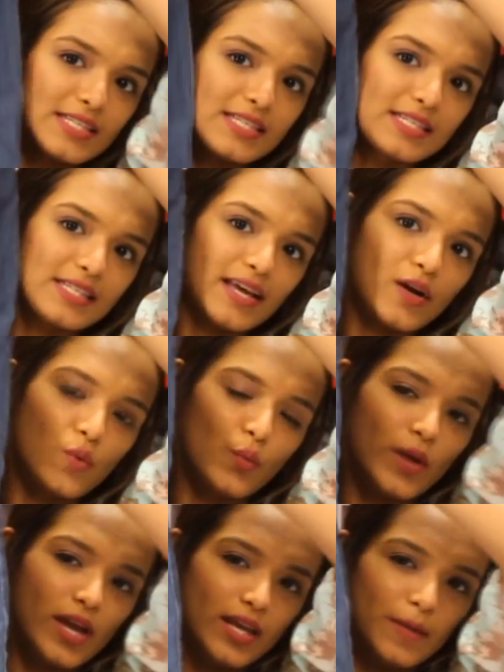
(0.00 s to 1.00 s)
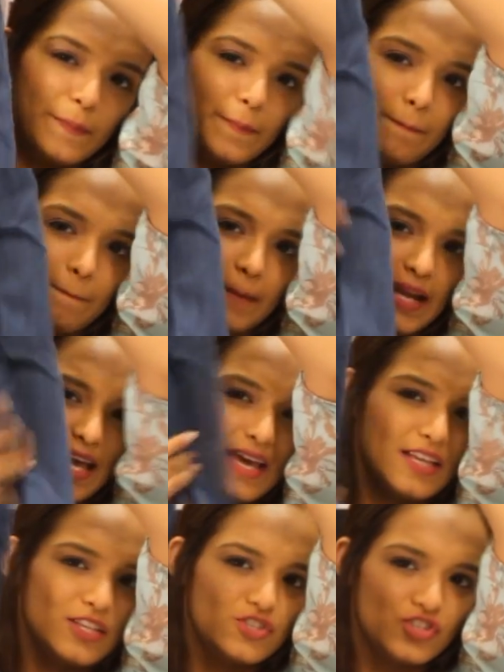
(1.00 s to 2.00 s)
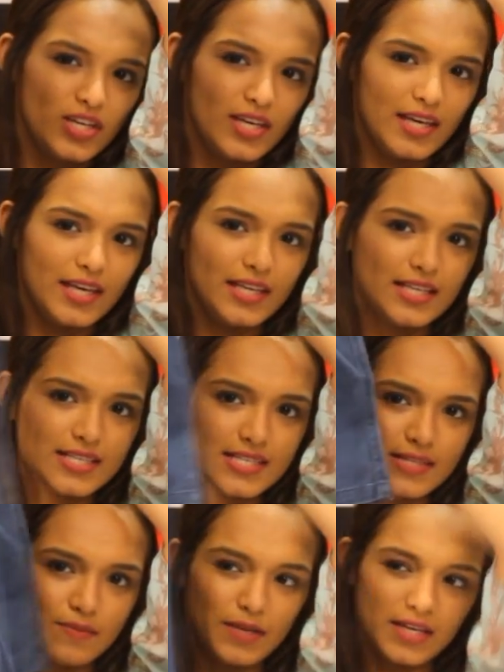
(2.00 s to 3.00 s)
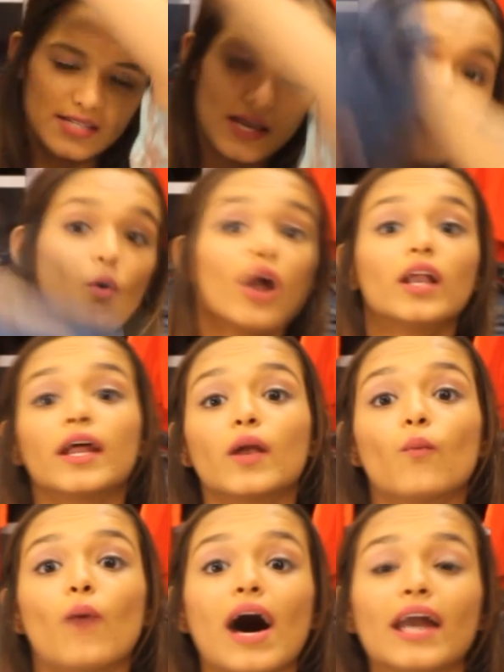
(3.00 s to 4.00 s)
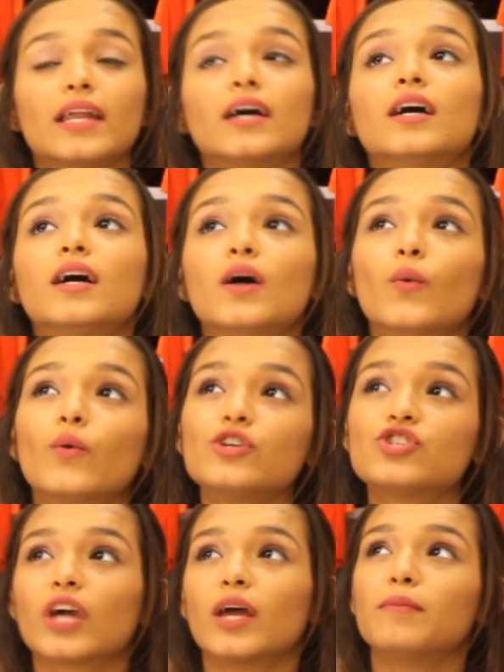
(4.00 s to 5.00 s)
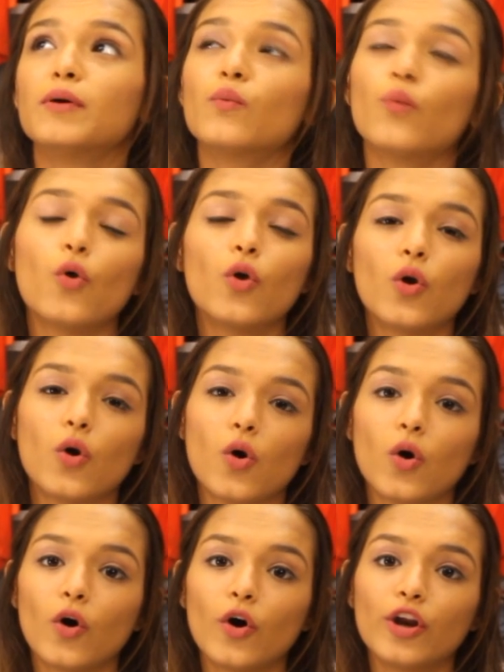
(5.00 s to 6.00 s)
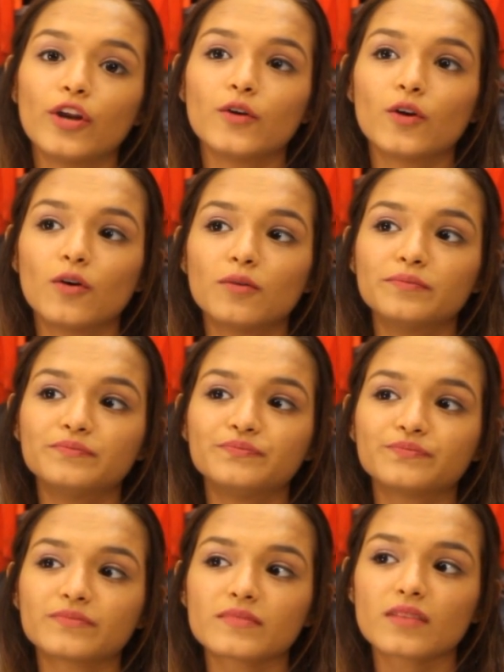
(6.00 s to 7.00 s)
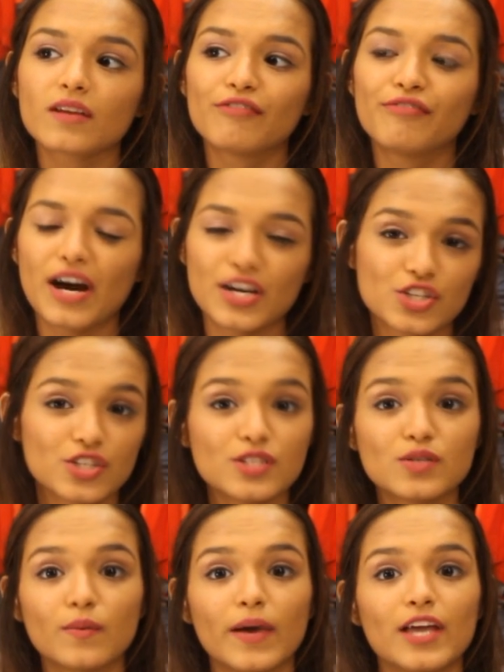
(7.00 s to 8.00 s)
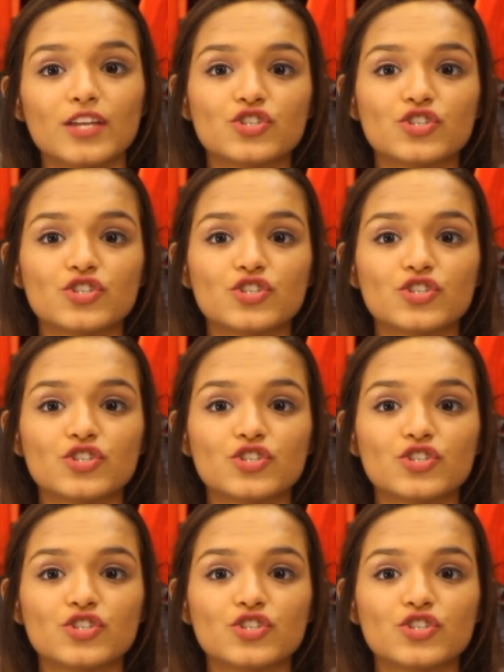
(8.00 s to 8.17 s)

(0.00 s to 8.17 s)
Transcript: this is like a very plain jeans, because I wanted one which can be worn on, you know, functions where